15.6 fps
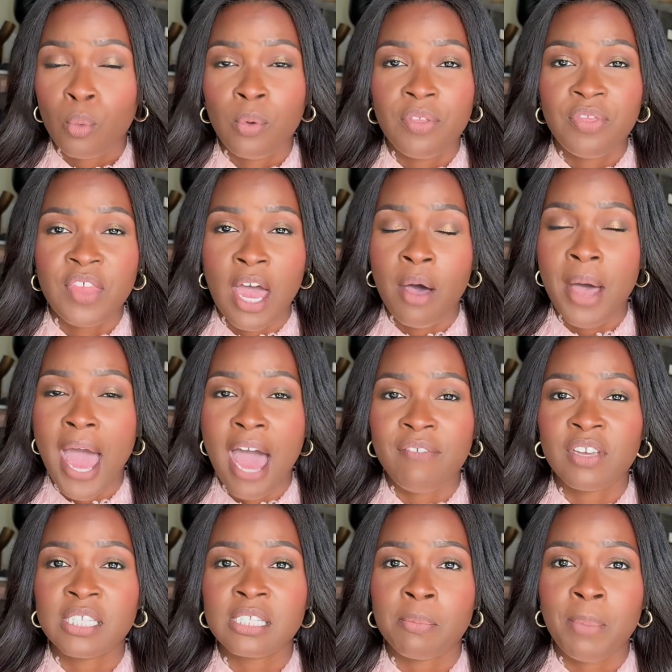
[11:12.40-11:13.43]
without
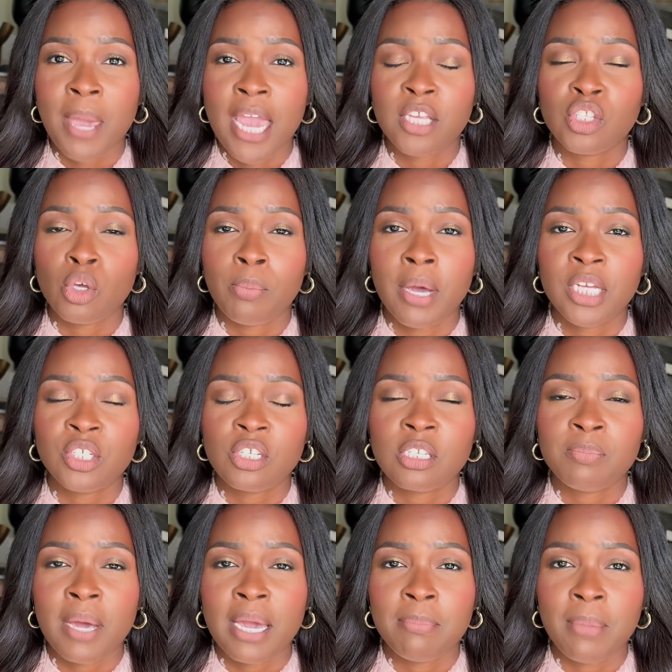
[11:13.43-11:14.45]
having to pay so much
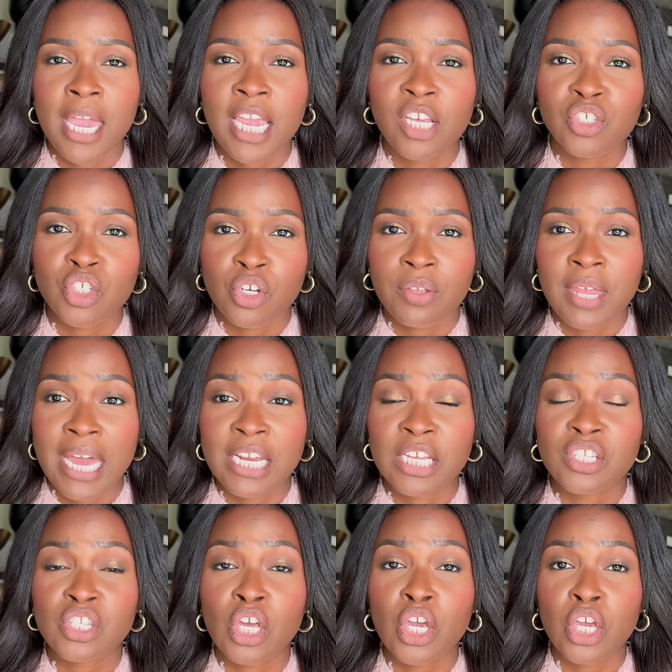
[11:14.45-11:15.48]
is by making sure that
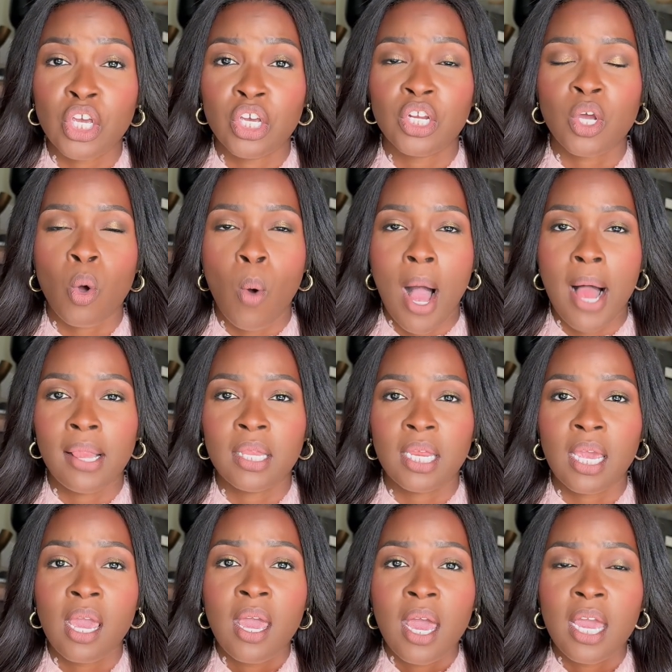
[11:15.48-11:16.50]
it's good
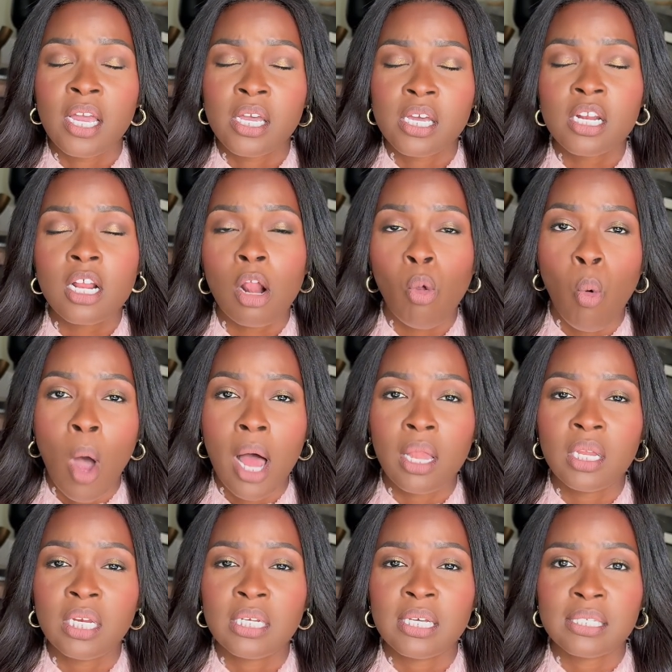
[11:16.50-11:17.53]
quality. And good
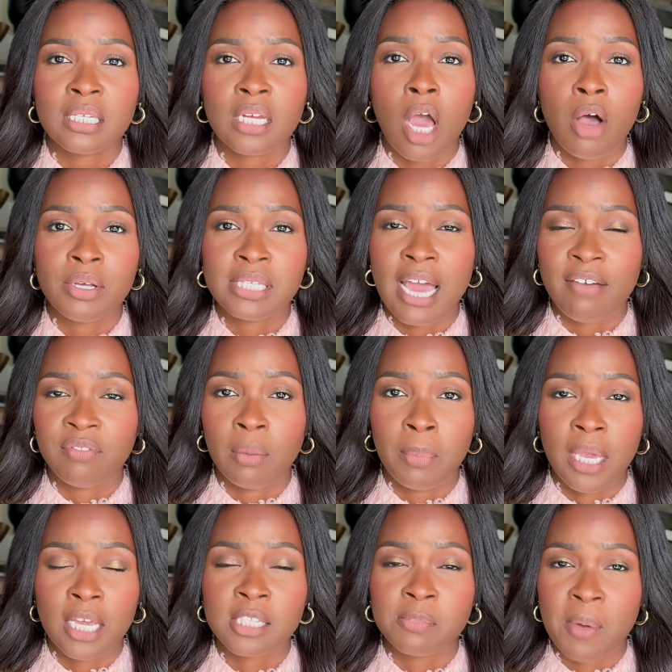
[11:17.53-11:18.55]
quality doesn't always have to
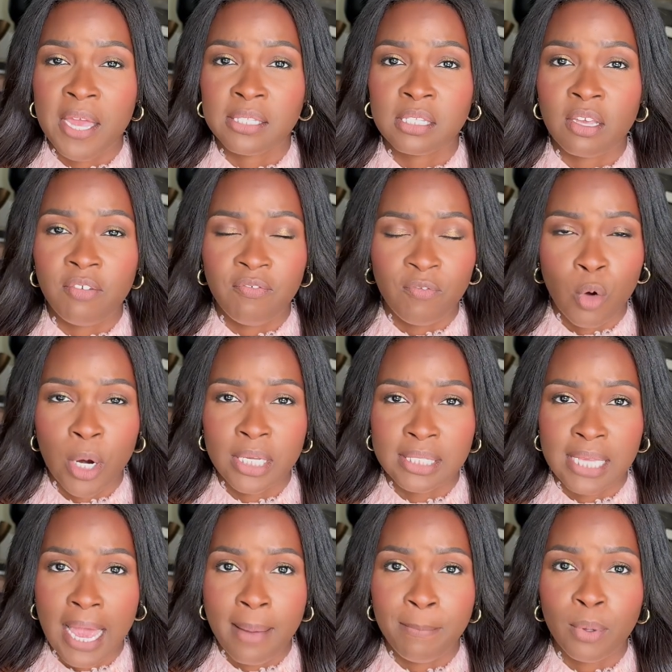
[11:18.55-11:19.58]
be expensive. For
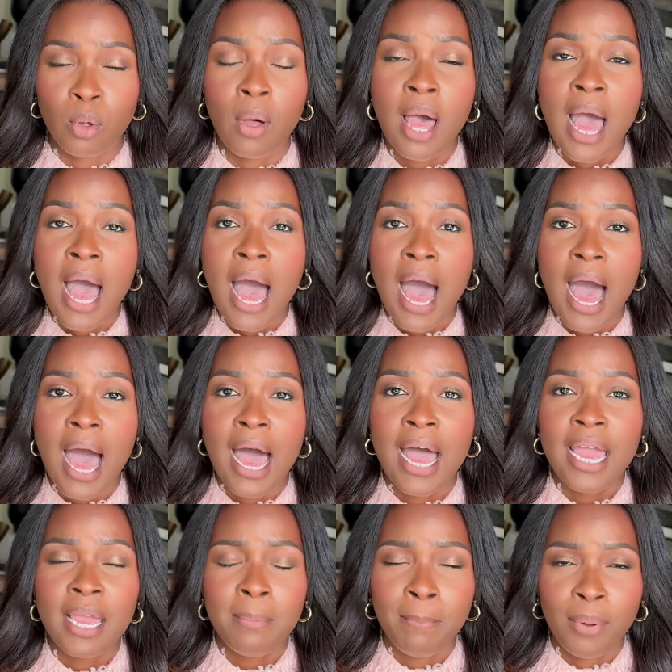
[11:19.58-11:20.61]
example,
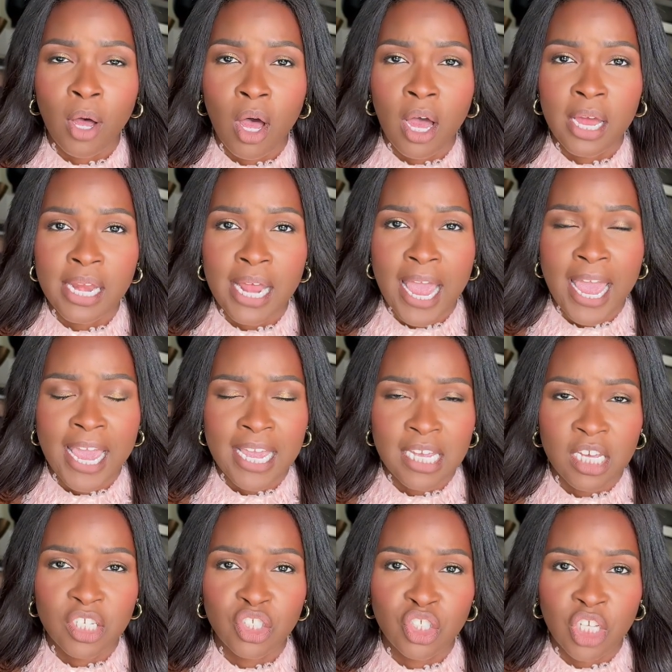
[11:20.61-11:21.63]
I bought
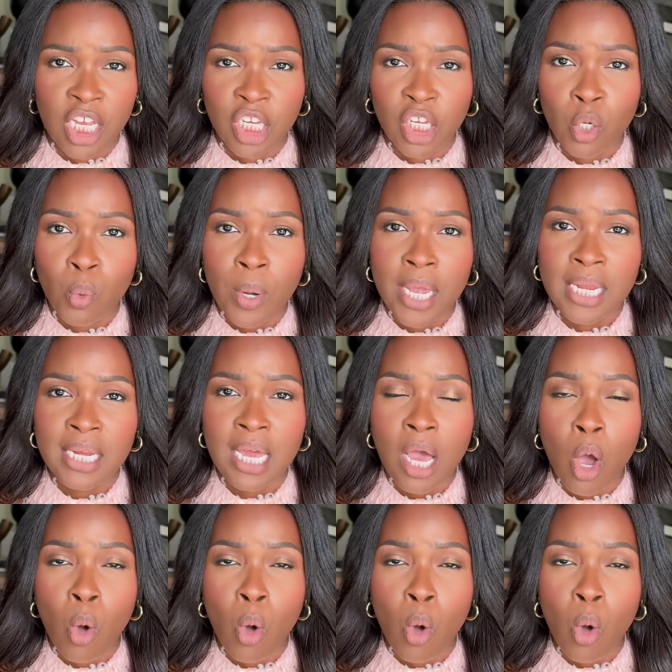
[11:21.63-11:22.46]
a genuine